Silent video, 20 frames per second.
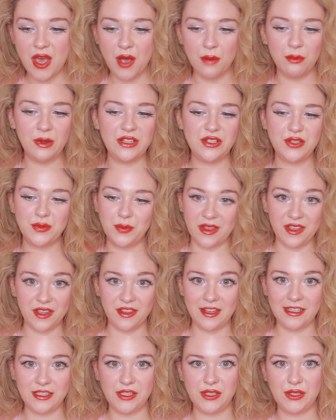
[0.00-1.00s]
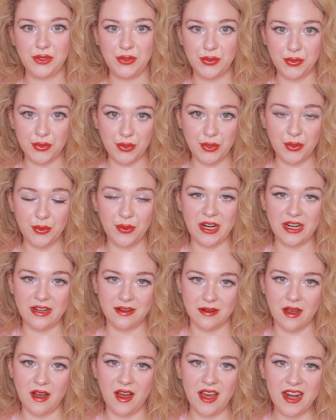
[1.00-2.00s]
Which, whether that's true or
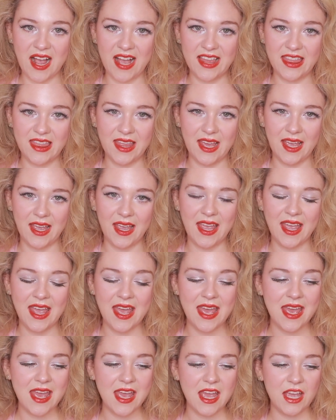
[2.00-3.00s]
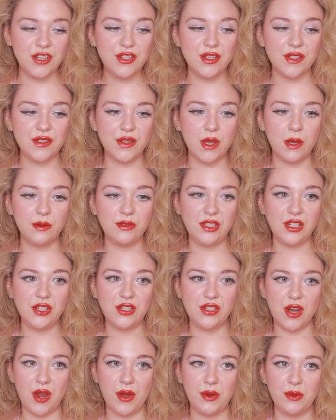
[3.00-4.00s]
not, I think it just goes to
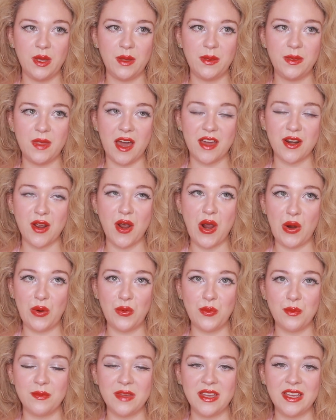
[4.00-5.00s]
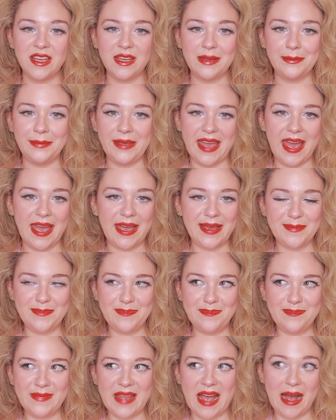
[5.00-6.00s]
show that that home
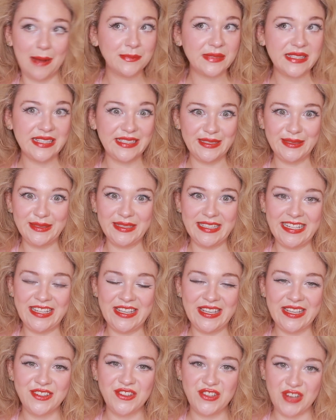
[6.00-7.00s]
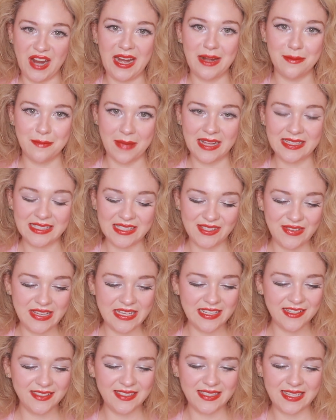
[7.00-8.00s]
became absolutely Jayne
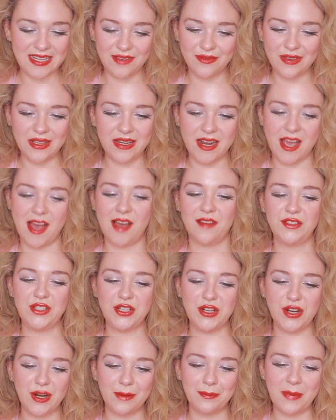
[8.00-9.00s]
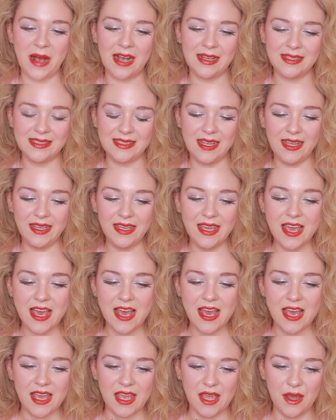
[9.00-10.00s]
Mansfield even after her passing.
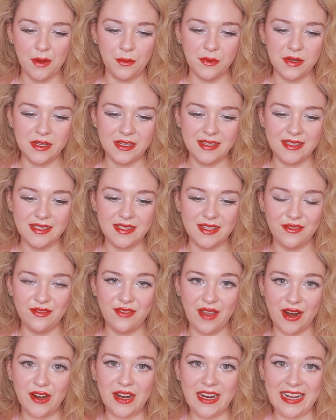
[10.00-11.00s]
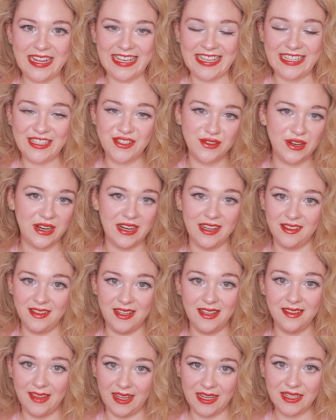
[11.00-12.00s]
It was very
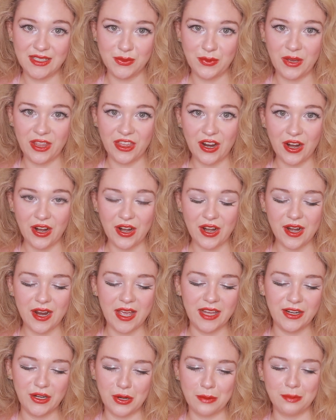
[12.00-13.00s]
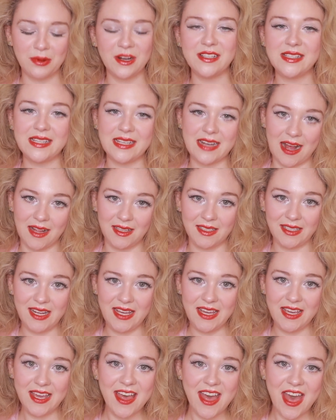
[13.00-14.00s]
intricately linked with her and her
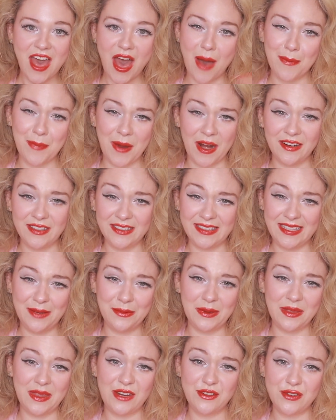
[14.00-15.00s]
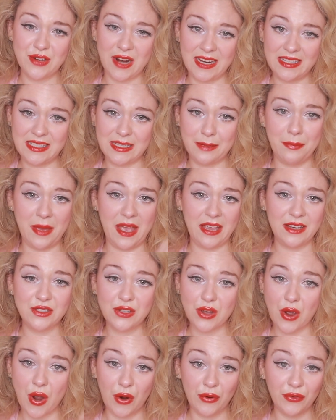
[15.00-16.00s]
personality. Apparently, when they tried to
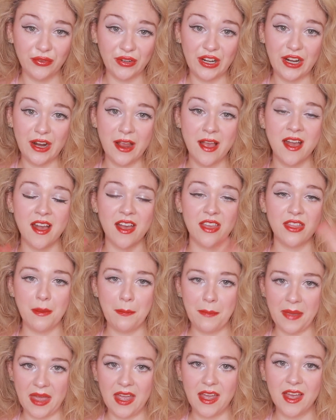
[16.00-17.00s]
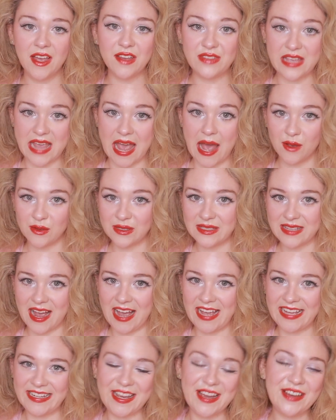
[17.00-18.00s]
paint over the pink of the
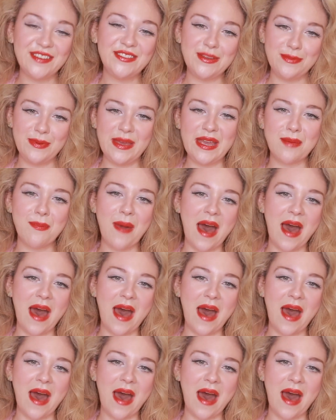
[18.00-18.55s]
outside of the Pink